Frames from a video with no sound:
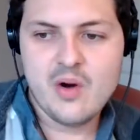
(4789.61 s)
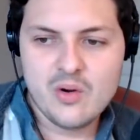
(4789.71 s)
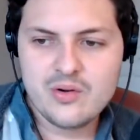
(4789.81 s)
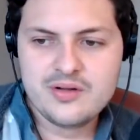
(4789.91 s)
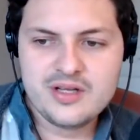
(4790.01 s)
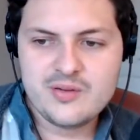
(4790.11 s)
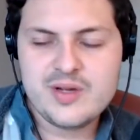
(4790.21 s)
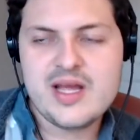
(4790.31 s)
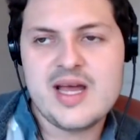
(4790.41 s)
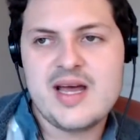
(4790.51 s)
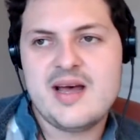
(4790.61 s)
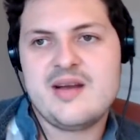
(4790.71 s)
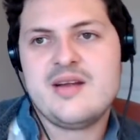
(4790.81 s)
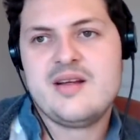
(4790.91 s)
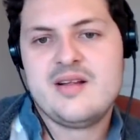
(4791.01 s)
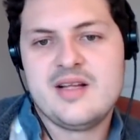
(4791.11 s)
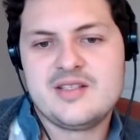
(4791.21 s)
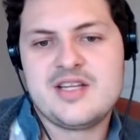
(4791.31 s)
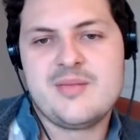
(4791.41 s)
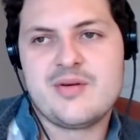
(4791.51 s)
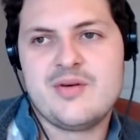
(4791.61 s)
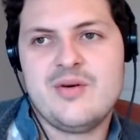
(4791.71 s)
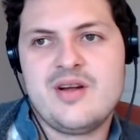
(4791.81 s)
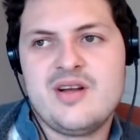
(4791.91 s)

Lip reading: only we had a stable coin,